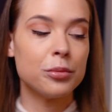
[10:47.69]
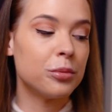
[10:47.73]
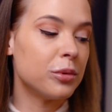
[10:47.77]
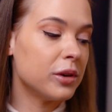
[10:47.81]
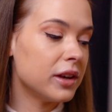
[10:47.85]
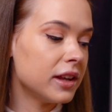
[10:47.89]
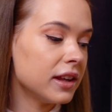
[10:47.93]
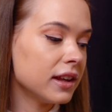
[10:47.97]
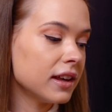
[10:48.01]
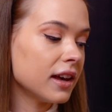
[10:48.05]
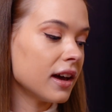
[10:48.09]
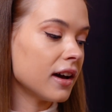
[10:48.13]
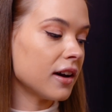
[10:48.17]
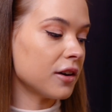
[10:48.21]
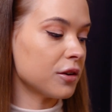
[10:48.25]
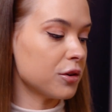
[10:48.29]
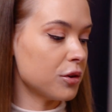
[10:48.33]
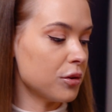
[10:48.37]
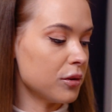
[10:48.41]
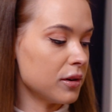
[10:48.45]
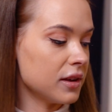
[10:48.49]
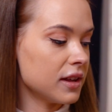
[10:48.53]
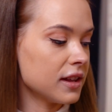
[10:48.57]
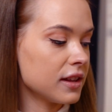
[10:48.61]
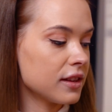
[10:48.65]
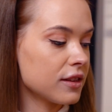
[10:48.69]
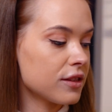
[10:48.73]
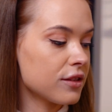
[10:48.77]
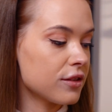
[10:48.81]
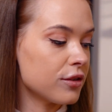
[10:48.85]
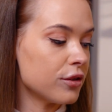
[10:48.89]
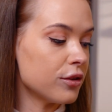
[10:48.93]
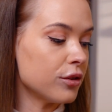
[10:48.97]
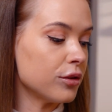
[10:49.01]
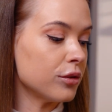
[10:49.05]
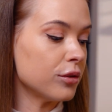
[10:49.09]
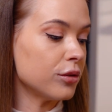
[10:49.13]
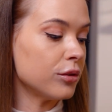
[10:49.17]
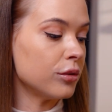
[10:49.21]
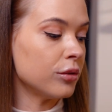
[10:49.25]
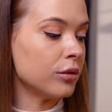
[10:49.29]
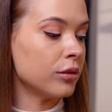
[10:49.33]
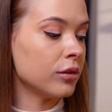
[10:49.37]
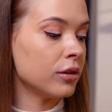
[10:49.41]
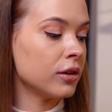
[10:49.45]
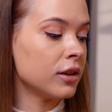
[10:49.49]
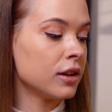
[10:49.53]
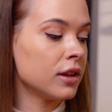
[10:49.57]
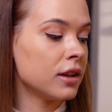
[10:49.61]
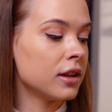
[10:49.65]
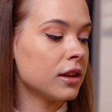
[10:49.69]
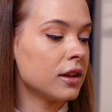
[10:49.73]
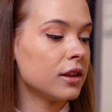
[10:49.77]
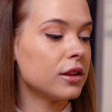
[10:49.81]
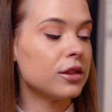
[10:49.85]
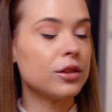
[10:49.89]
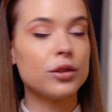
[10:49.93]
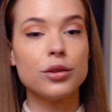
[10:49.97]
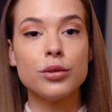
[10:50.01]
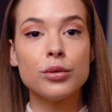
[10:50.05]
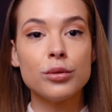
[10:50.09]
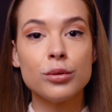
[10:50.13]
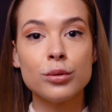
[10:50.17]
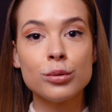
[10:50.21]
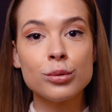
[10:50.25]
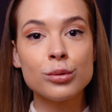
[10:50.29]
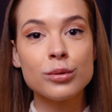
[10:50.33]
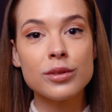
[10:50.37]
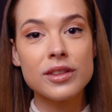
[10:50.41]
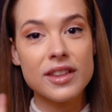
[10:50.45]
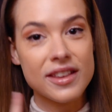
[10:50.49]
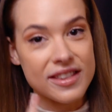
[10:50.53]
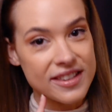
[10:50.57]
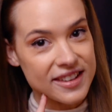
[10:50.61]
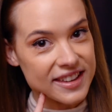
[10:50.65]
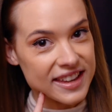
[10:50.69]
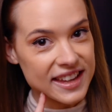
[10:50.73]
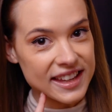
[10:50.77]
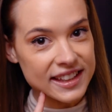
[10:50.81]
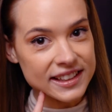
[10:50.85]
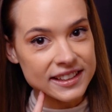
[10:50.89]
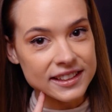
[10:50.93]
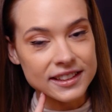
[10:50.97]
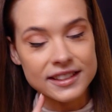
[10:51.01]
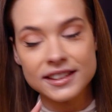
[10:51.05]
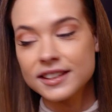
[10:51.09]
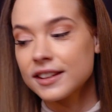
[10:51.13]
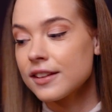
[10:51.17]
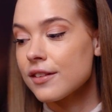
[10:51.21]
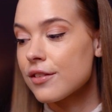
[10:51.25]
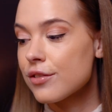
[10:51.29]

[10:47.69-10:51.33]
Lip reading: We are going to do the skin.